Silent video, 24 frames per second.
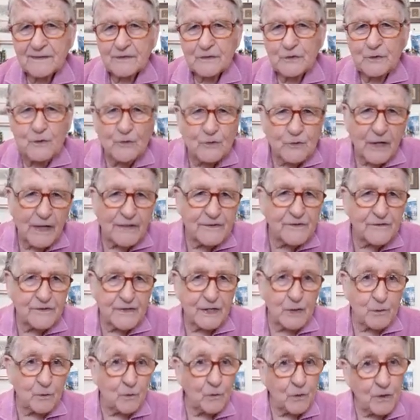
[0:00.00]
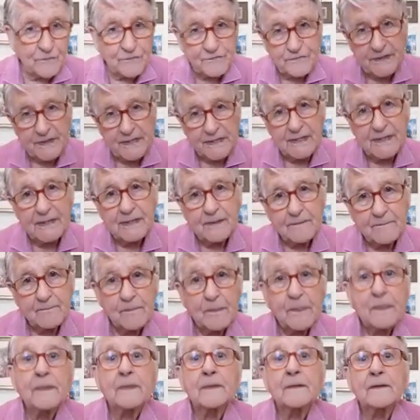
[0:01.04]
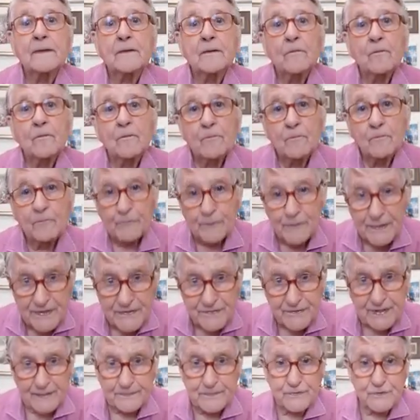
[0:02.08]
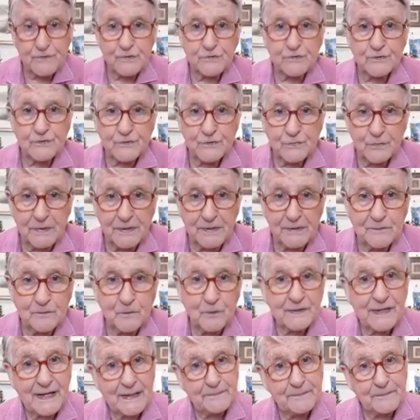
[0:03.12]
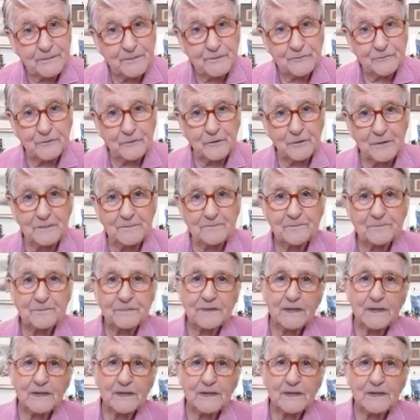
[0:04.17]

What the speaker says: You try to think what the presuppositions were, what happened before,